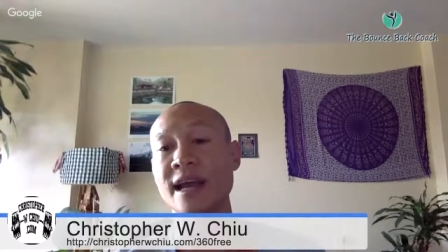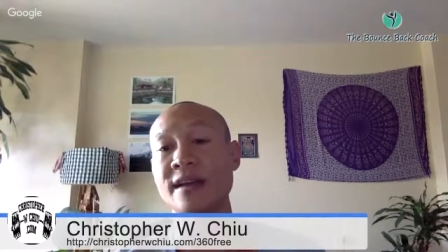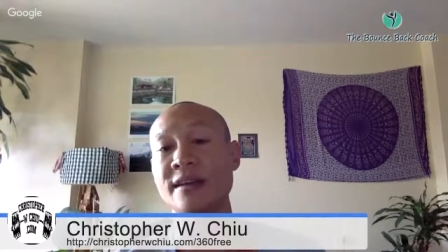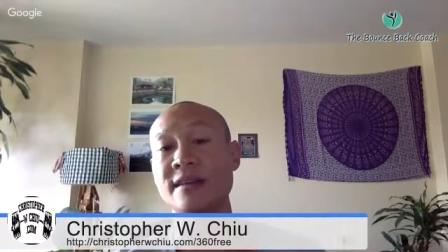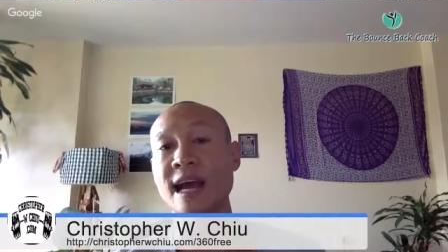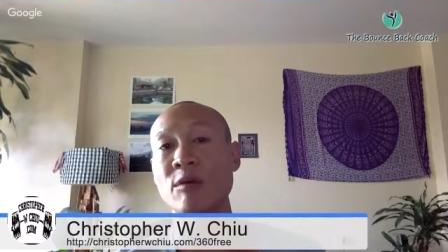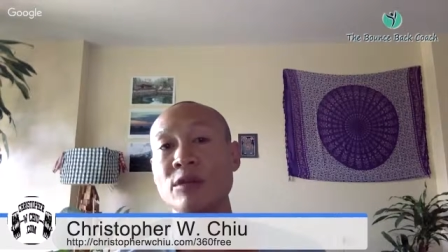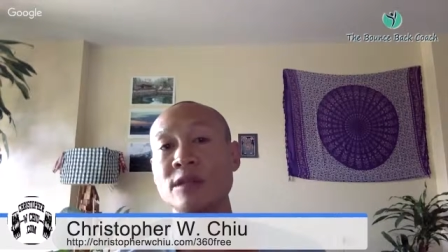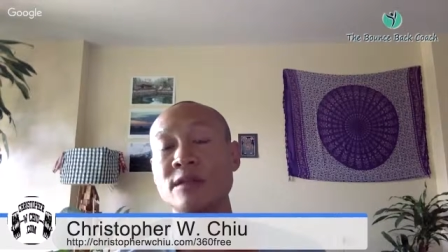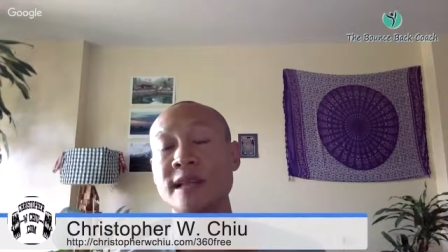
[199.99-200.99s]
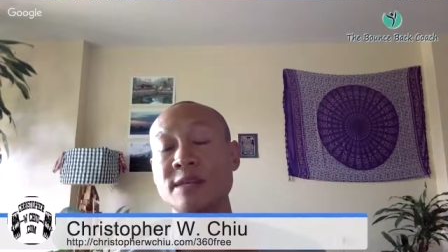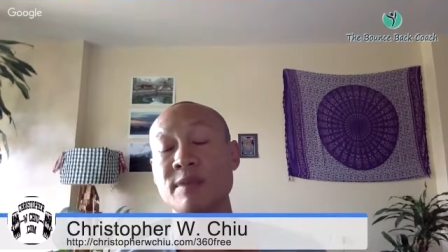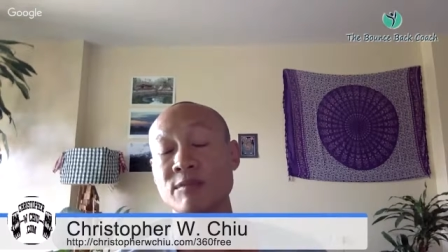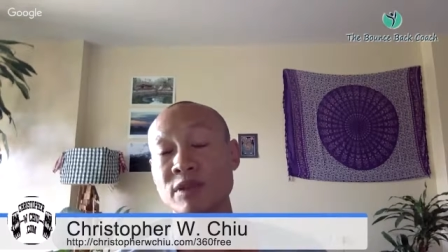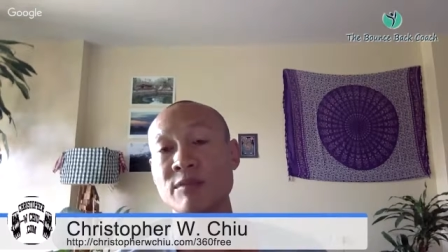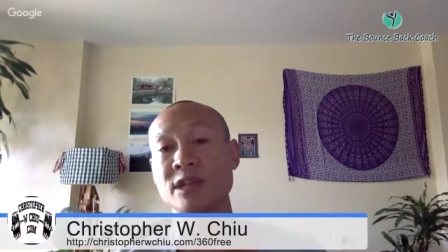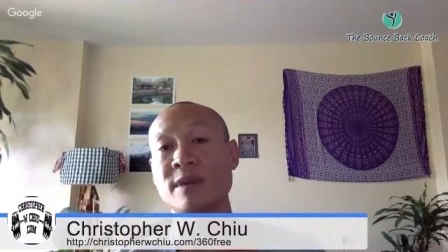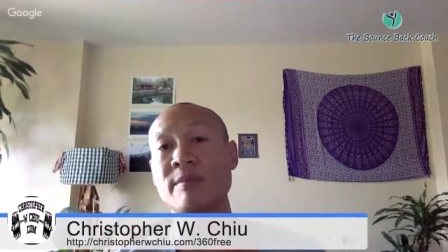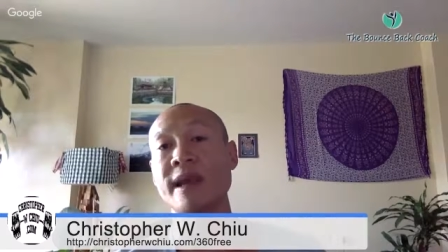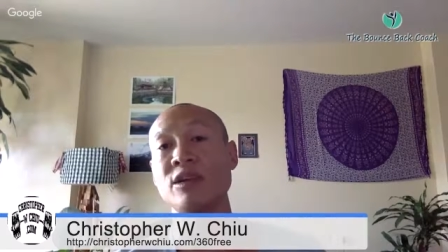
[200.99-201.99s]
And that was that's been pretty much
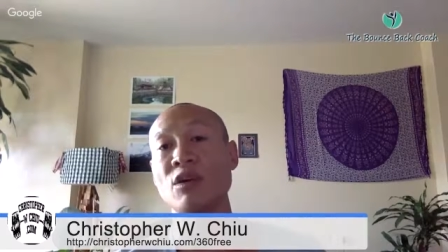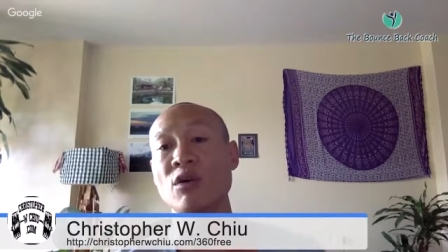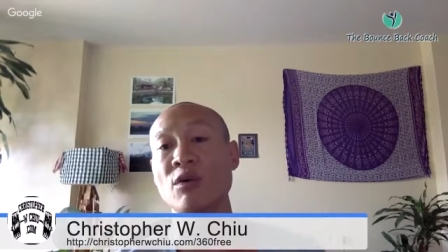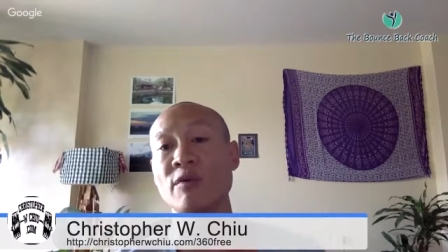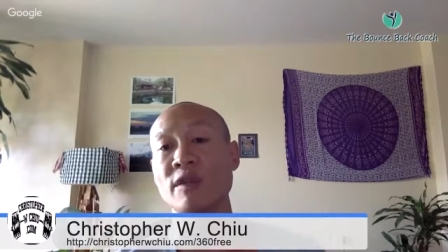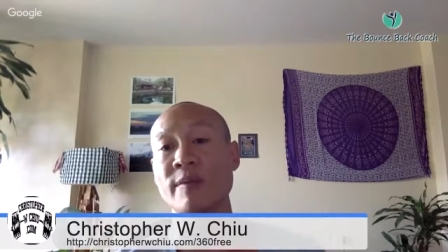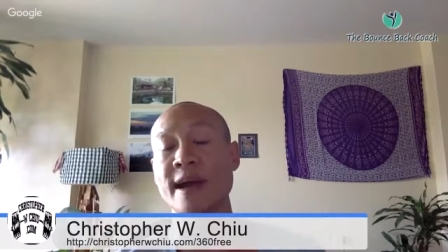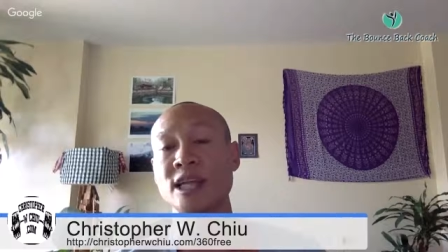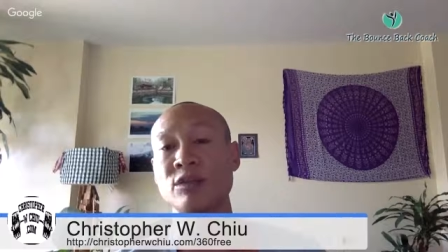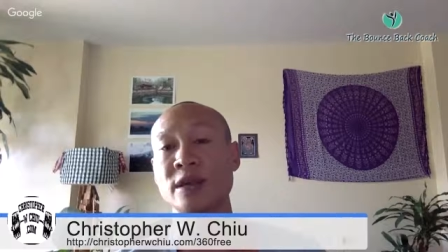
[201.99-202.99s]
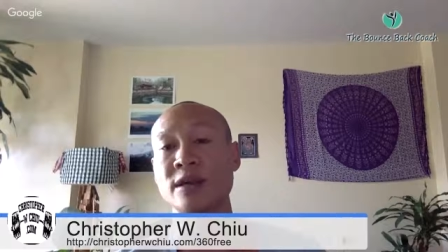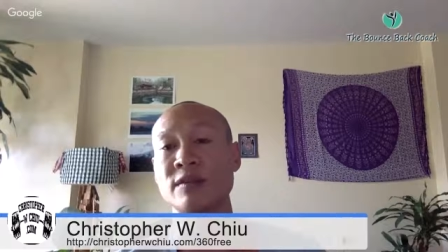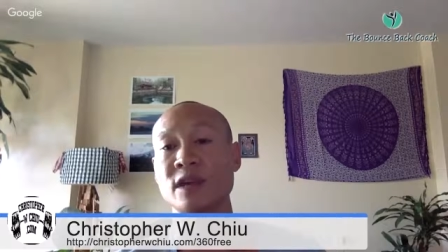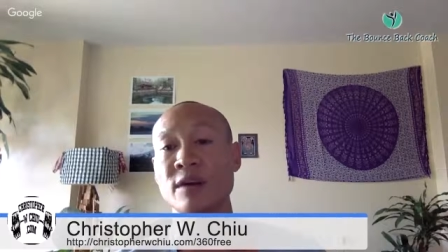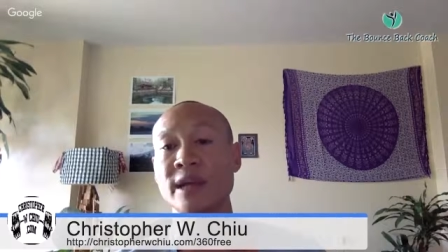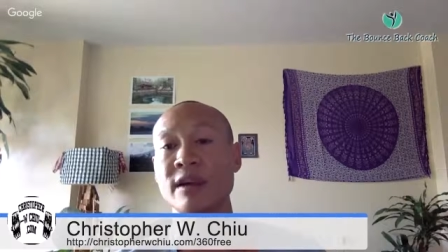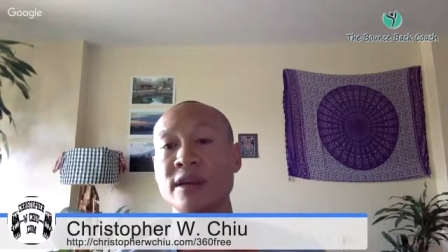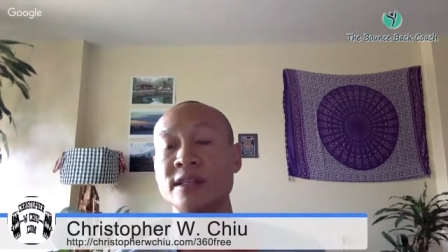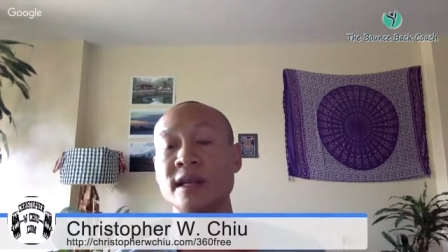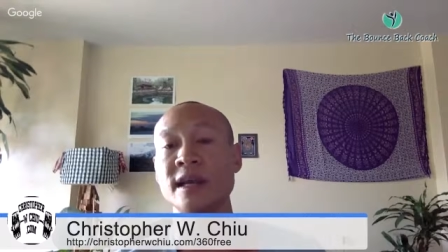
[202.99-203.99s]
my main goal for the past three years of coming here,
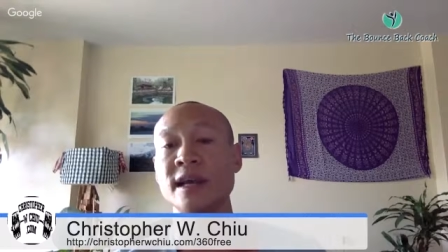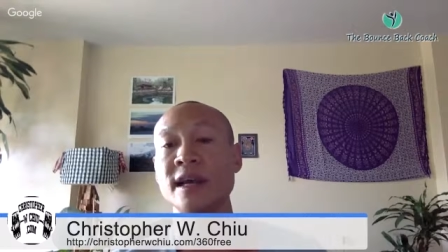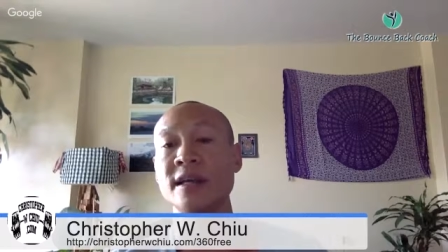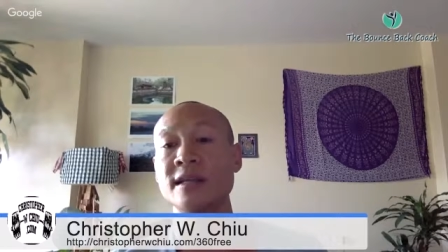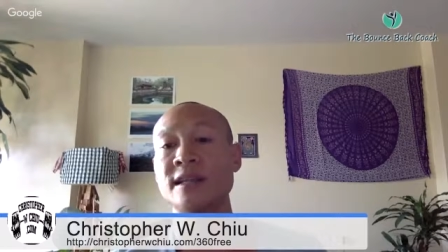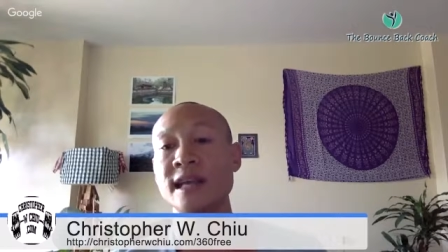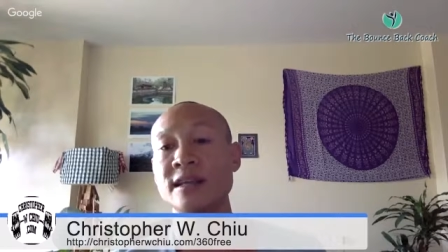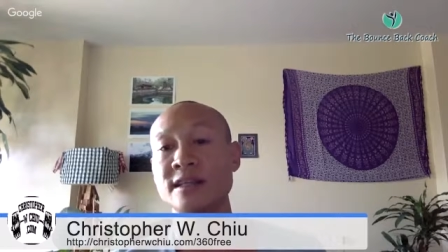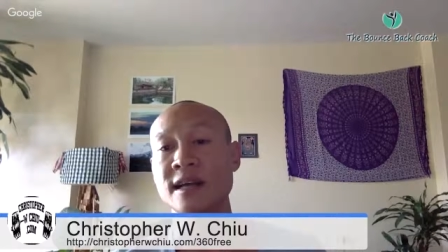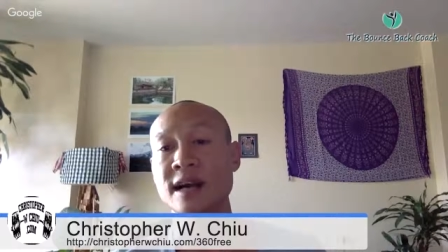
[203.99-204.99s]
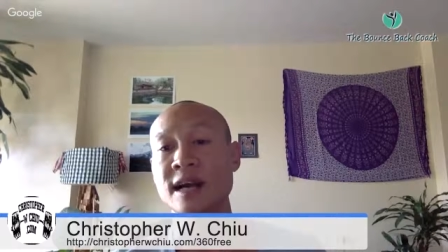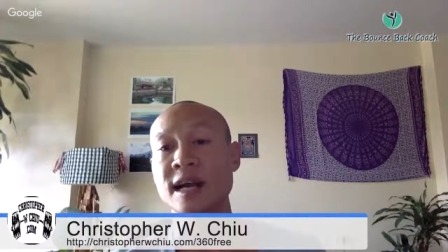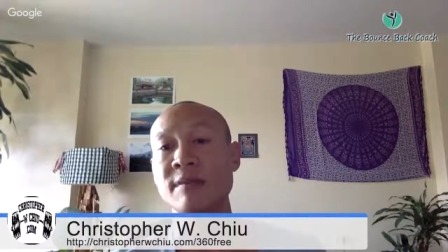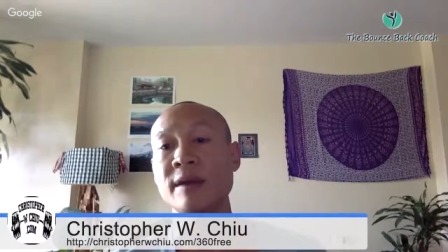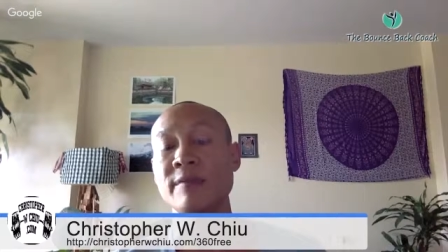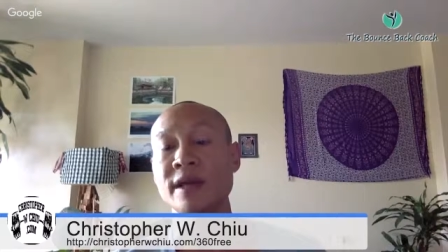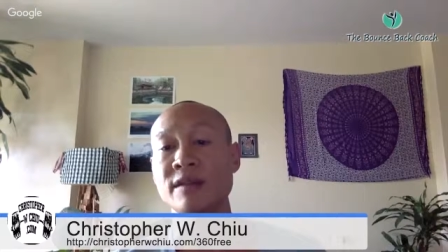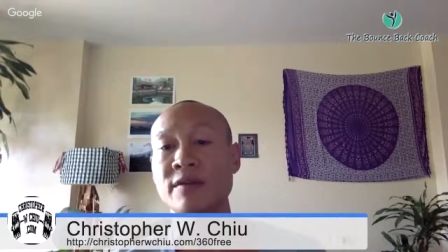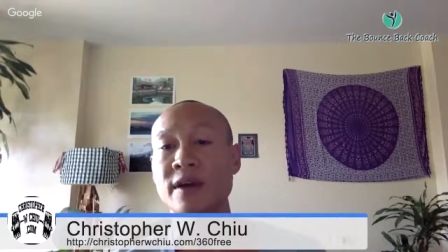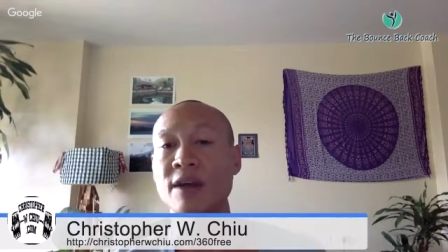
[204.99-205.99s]
is to take the time and be
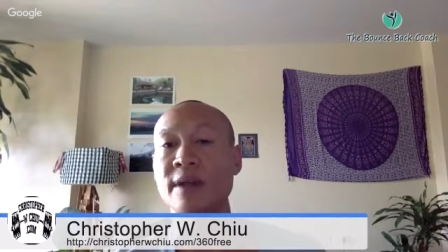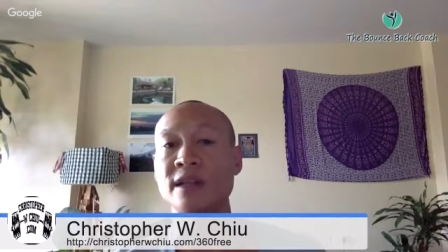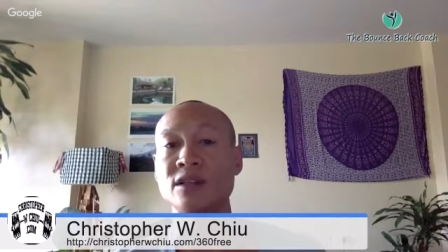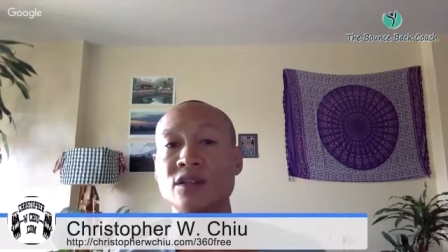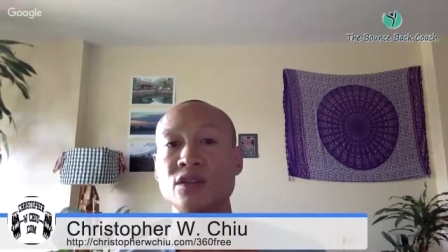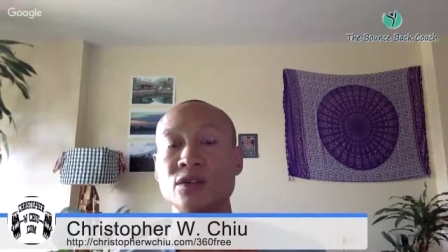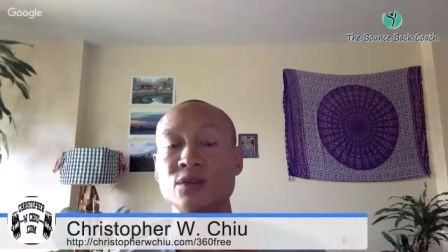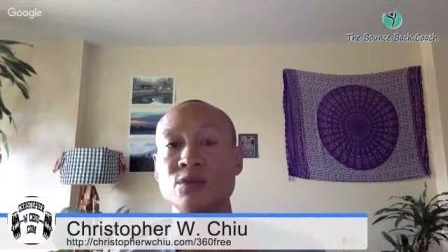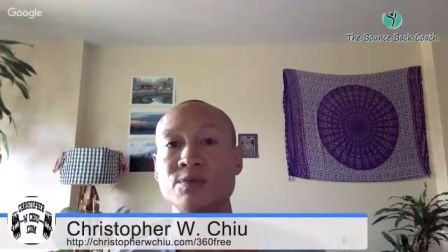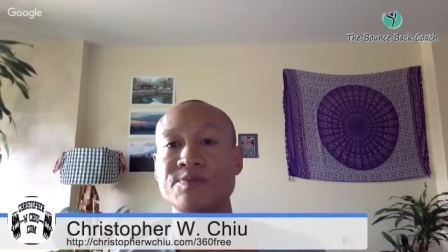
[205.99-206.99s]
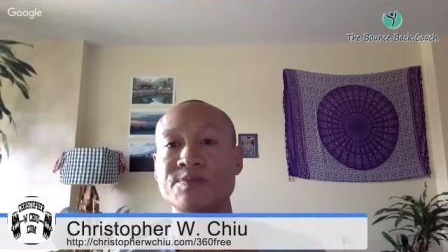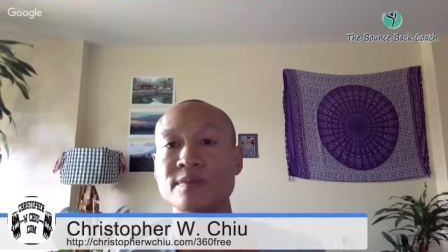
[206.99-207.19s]
in the environment to